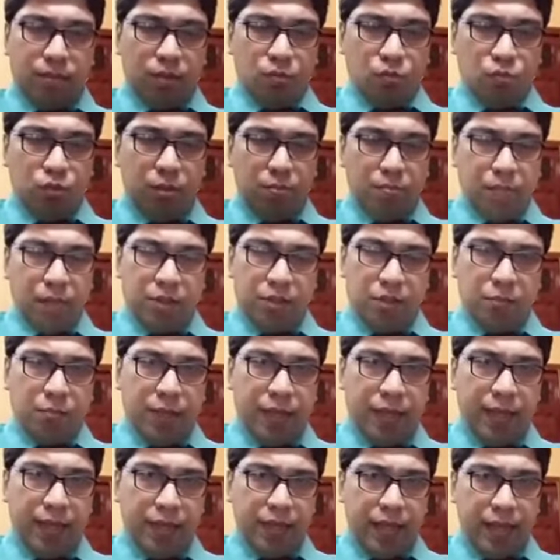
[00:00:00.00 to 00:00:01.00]
we must
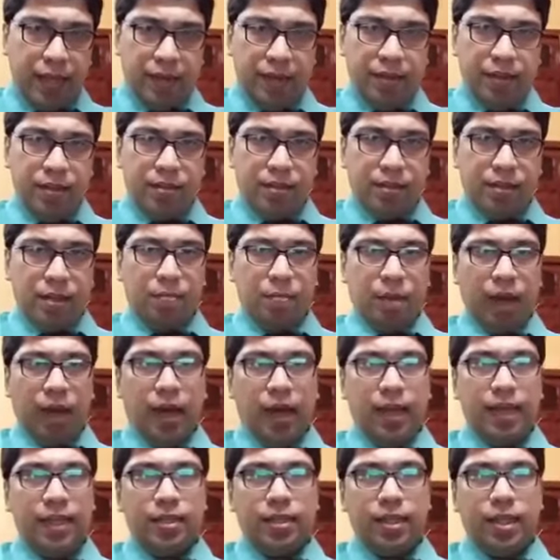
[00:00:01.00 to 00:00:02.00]
maintain some
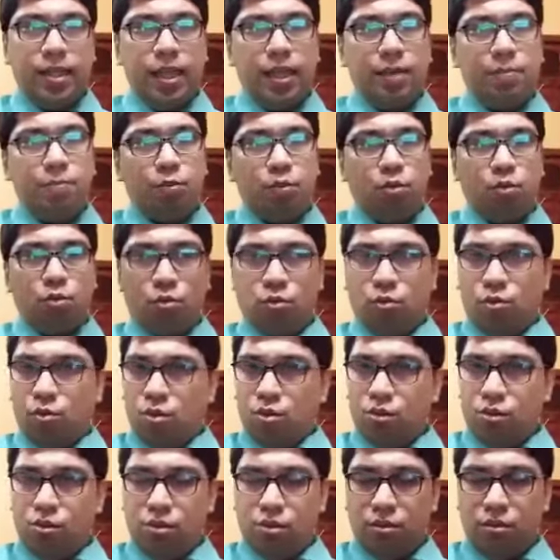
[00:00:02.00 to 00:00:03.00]
hygienic
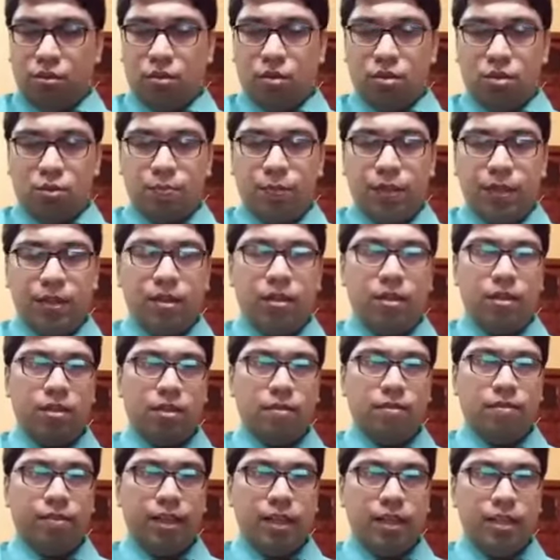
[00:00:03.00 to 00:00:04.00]
protocols. Hospital is
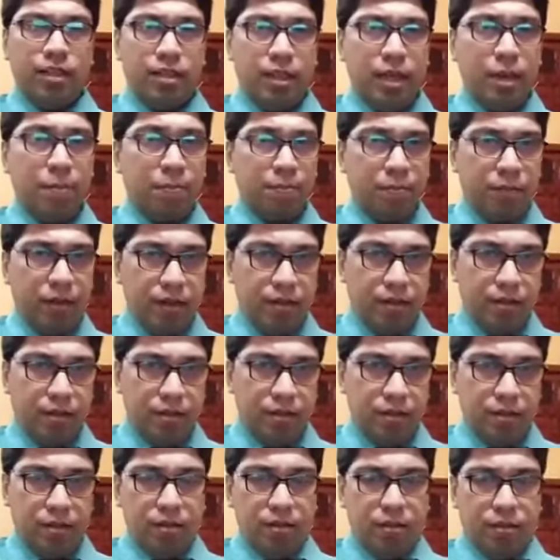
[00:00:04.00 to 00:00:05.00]
a very safe
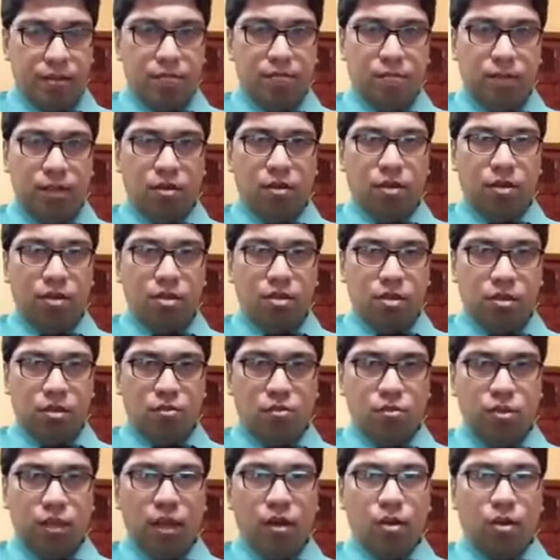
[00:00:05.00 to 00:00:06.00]
place because
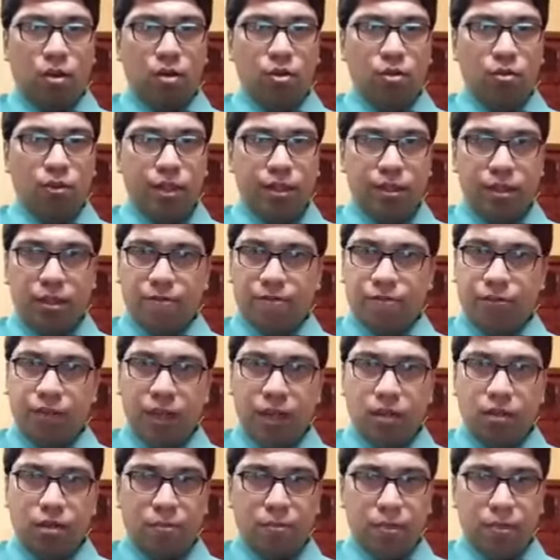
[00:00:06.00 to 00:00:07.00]
we are always afraid of